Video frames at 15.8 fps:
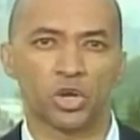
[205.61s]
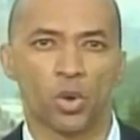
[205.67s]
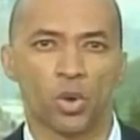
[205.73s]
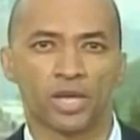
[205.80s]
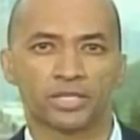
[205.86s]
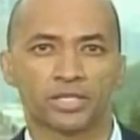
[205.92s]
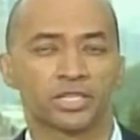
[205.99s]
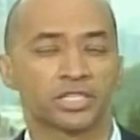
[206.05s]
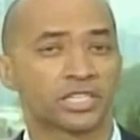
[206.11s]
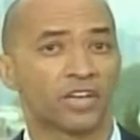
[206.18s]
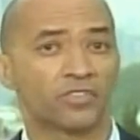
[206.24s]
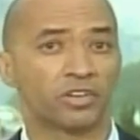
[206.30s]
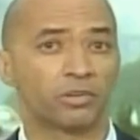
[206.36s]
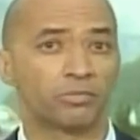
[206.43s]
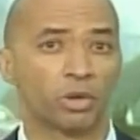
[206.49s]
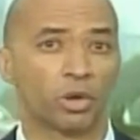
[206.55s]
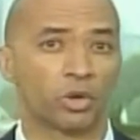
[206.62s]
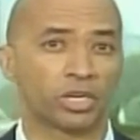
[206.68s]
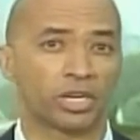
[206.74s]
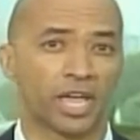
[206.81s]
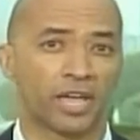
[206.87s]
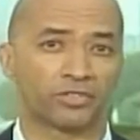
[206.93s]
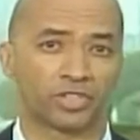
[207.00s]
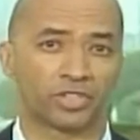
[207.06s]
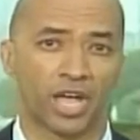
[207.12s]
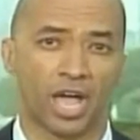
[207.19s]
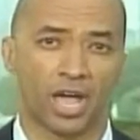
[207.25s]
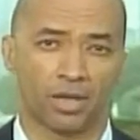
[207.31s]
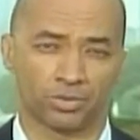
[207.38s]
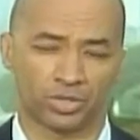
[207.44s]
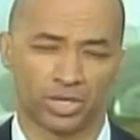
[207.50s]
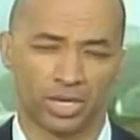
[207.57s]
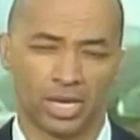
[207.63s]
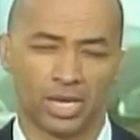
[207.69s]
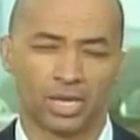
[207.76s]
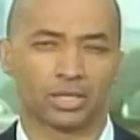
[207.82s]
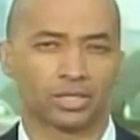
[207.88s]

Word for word: in the U.S., 7 million have jobs.